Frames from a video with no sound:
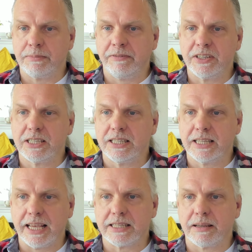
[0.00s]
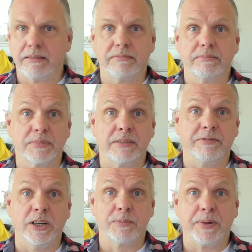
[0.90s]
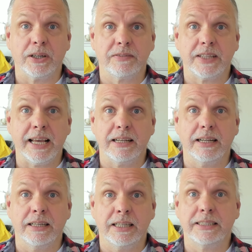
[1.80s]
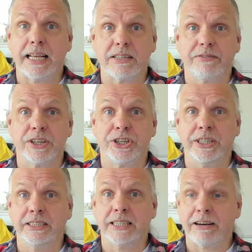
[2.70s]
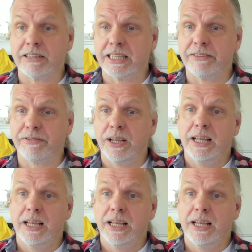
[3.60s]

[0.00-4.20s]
be visited gets the first part of the desert fishing narrative.